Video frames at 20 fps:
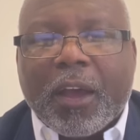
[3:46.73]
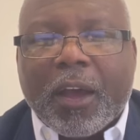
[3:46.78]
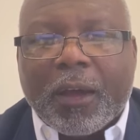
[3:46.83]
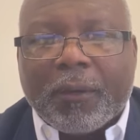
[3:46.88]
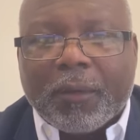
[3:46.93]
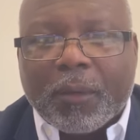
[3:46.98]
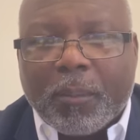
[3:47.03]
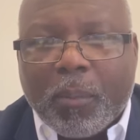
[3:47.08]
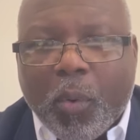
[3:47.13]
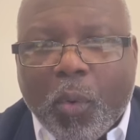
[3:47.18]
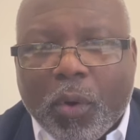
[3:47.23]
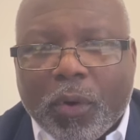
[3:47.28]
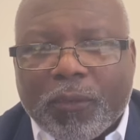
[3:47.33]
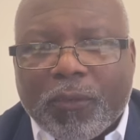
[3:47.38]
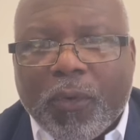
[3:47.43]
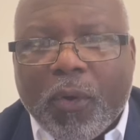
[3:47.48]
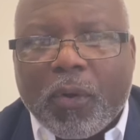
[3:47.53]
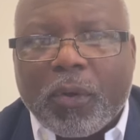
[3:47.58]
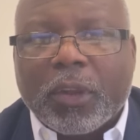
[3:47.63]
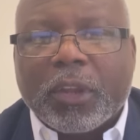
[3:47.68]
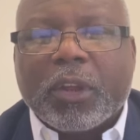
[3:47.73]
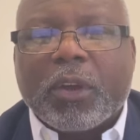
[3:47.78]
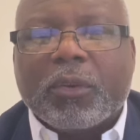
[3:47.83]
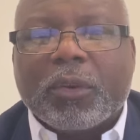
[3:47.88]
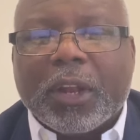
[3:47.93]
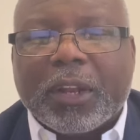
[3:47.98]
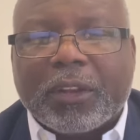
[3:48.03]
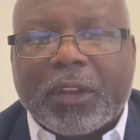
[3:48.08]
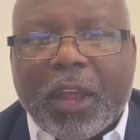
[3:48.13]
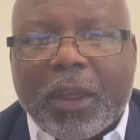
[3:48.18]
of the portfolio
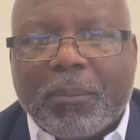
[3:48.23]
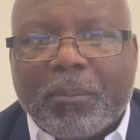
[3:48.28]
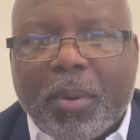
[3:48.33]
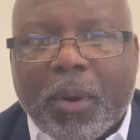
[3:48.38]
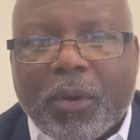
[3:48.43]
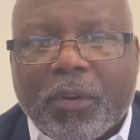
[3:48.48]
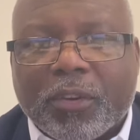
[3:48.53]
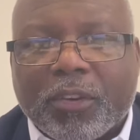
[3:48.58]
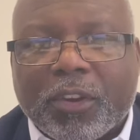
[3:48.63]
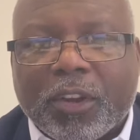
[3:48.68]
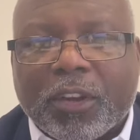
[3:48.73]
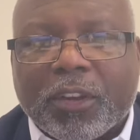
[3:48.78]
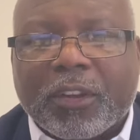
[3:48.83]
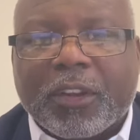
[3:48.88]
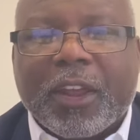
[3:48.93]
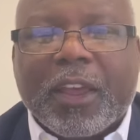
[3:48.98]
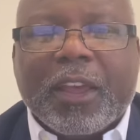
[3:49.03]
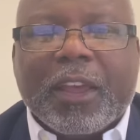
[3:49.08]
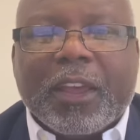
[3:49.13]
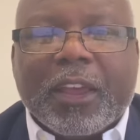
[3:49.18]
that they purchased